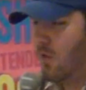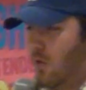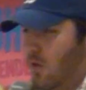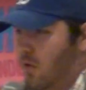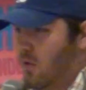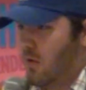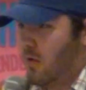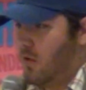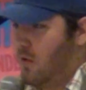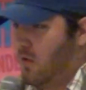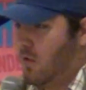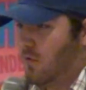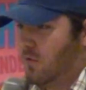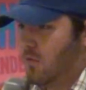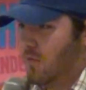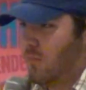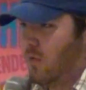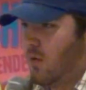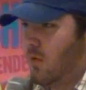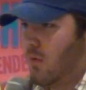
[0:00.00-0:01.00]
know who he is,
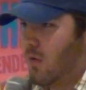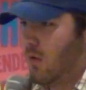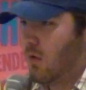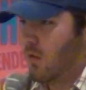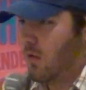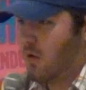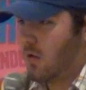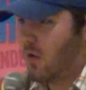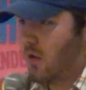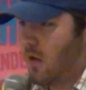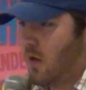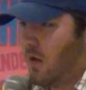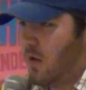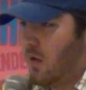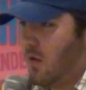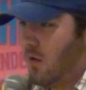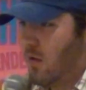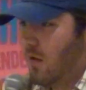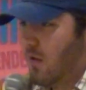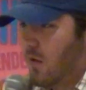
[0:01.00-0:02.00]
you might want to look at
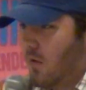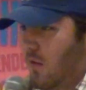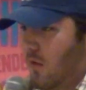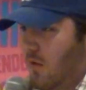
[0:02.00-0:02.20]
it.